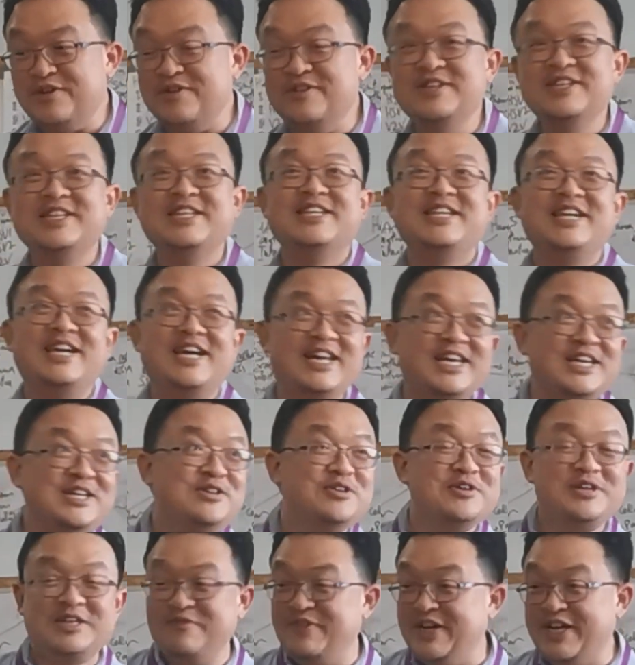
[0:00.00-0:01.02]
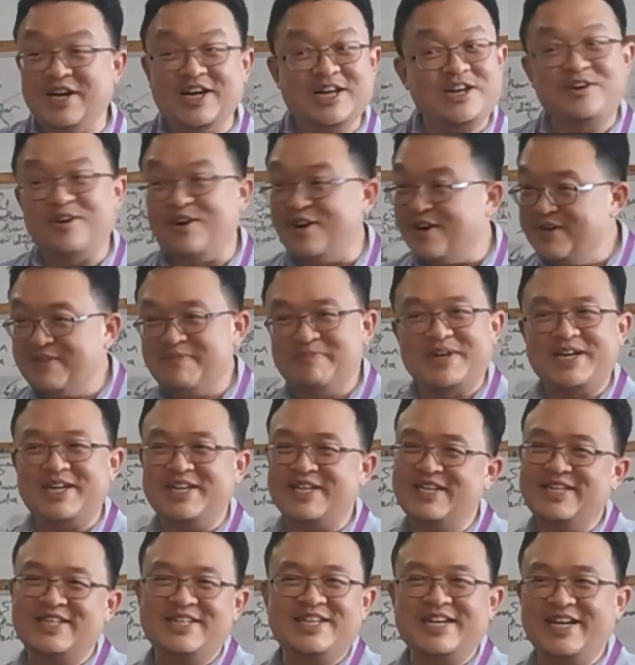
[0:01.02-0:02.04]
And then if you get caught
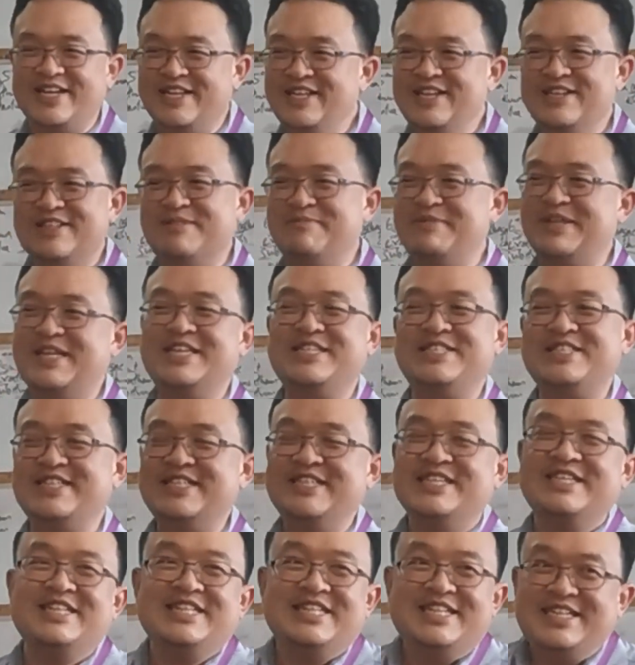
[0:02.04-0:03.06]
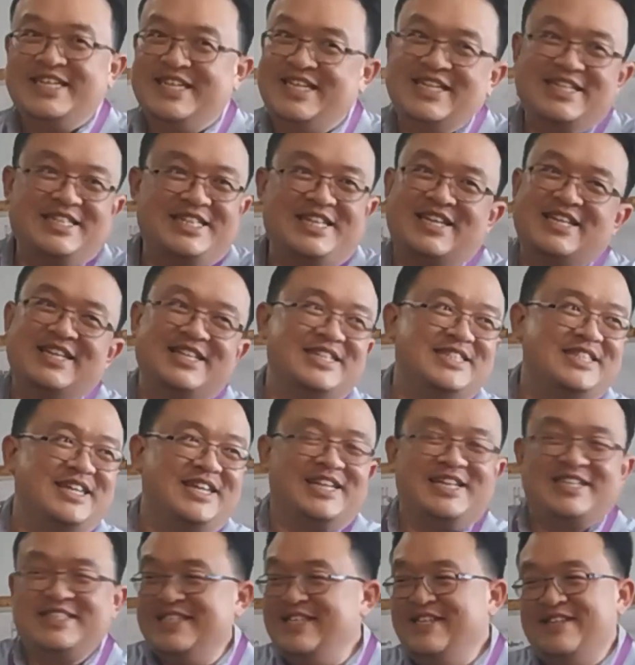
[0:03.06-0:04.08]
by any of the Malaysian, then it's
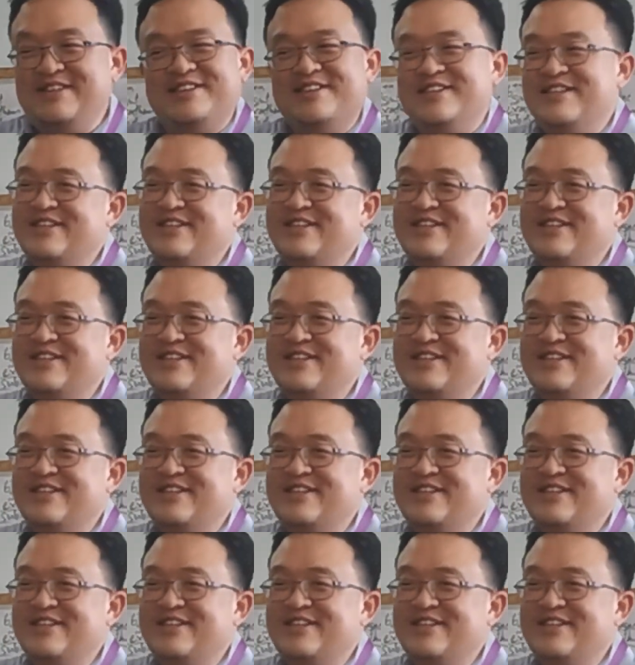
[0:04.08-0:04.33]
like that's it.